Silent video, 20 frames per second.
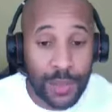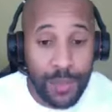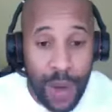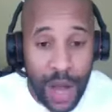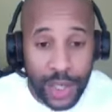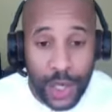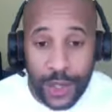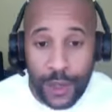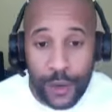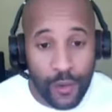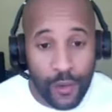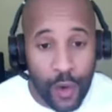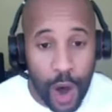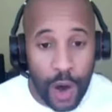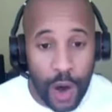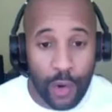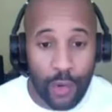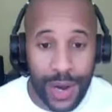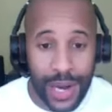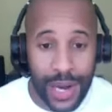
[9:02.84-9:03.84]
as much as you've
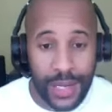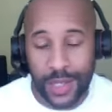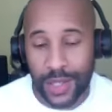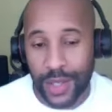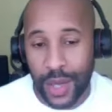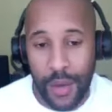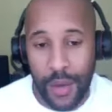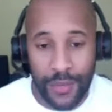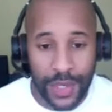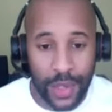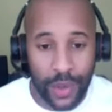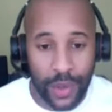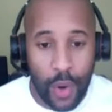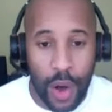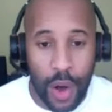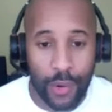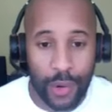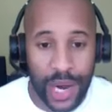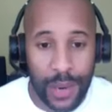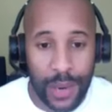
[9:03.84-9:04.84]
got a great service and
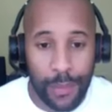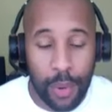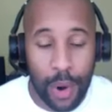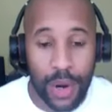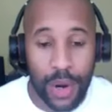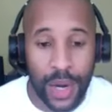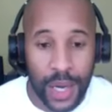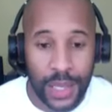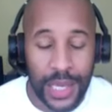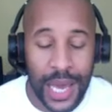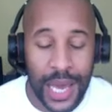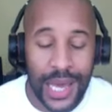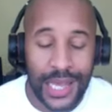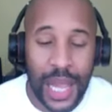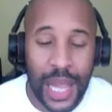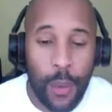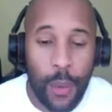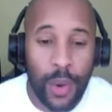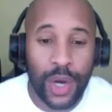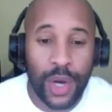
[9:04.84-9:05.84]
got a great product,
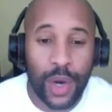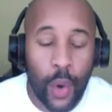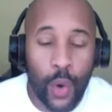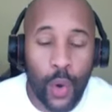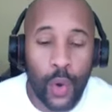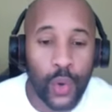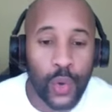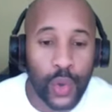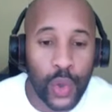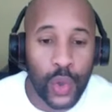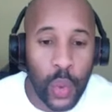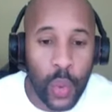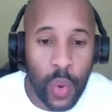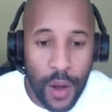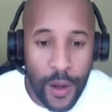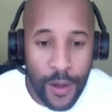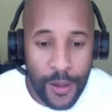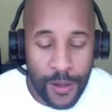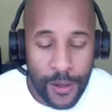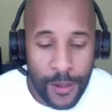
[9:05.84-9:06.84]
they want to know who you
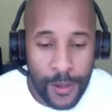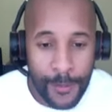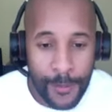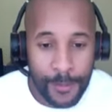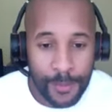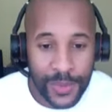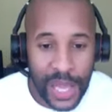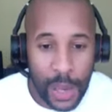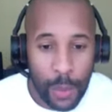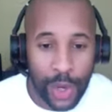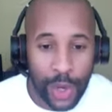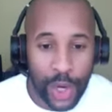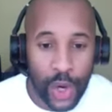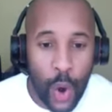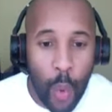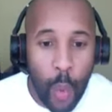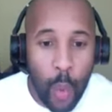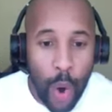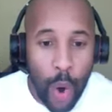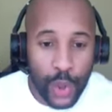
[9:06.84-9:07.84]
are. They want to
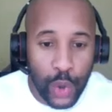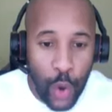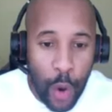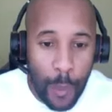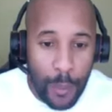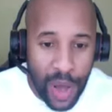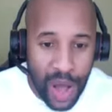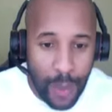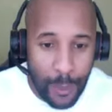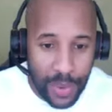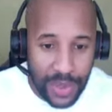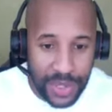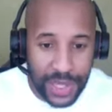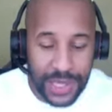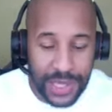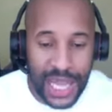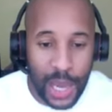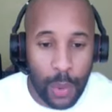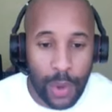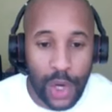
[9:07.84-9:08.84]
know what your purpose
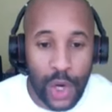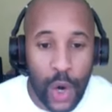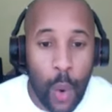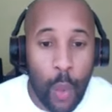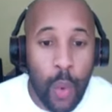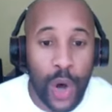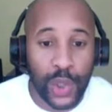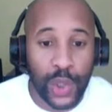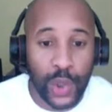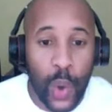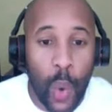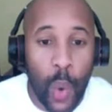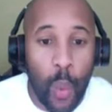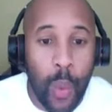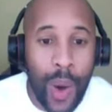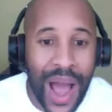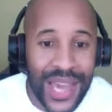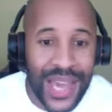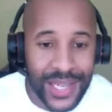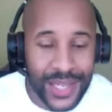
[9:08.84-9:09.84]
is. They want to know what your
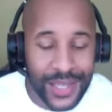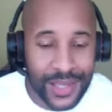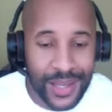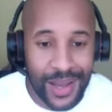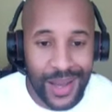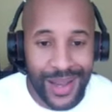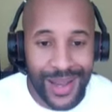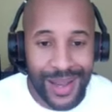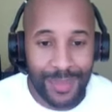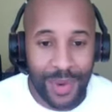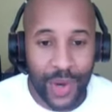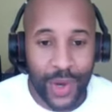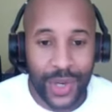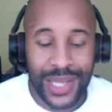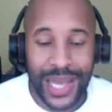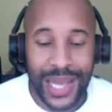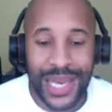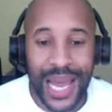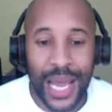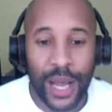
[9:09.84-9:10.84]
why is,
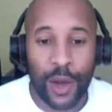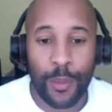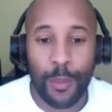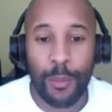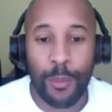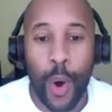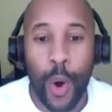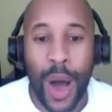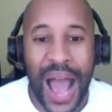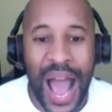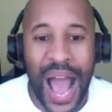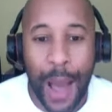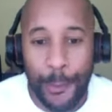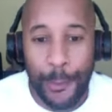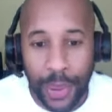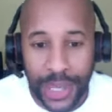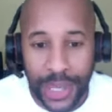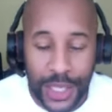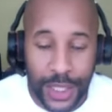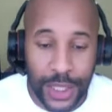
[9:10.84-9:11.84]
because then they more
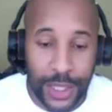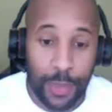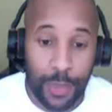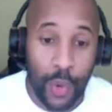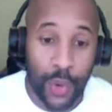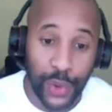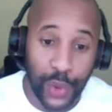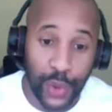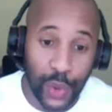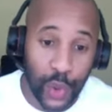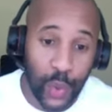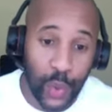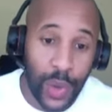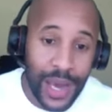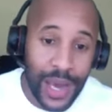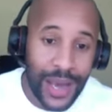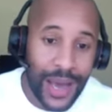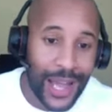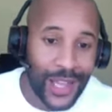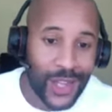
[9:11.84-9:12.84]
happily support you
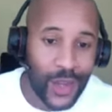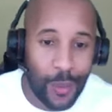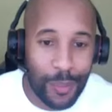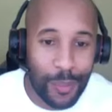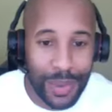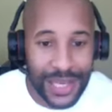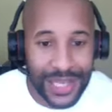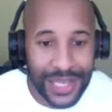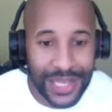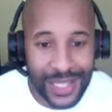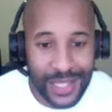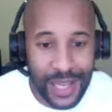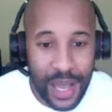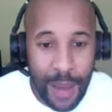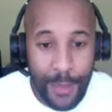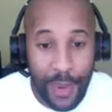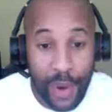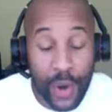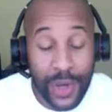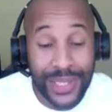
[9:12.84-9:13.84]
and your business,
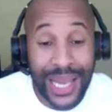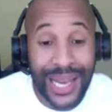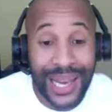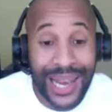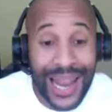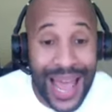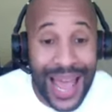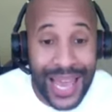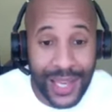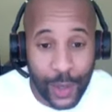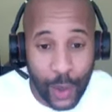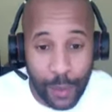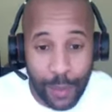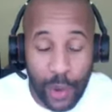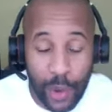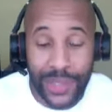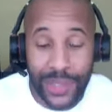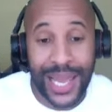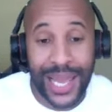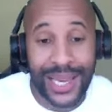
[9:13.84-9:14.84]
because they like you,
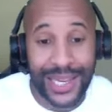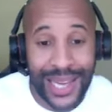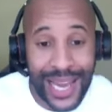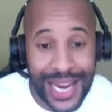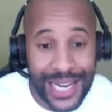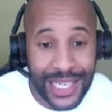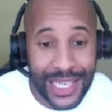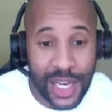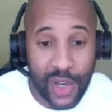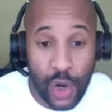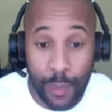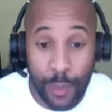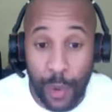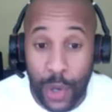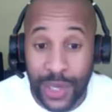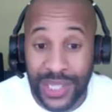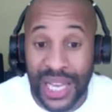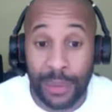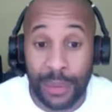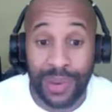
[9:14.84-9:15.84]
because they engage in you,
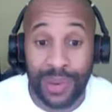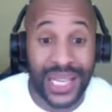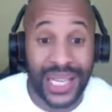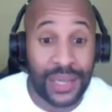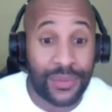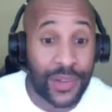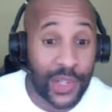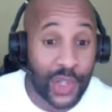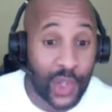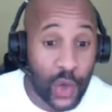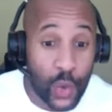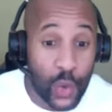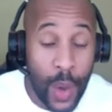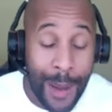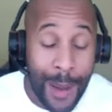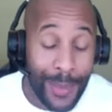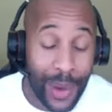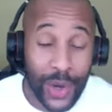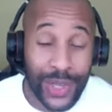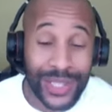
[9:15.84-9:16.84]
because they believe in you,
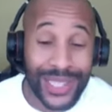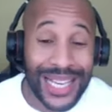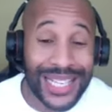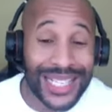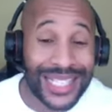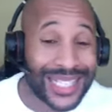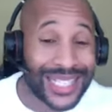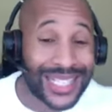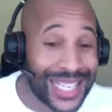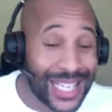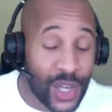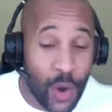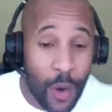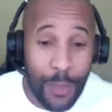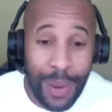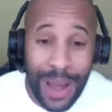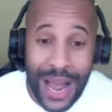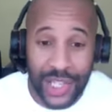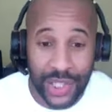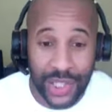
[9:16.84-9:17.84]
because they see
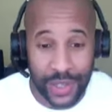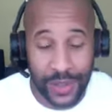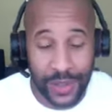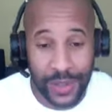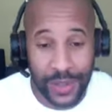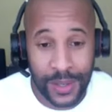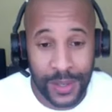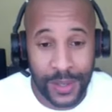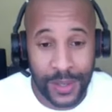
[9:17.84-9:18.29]
your passion.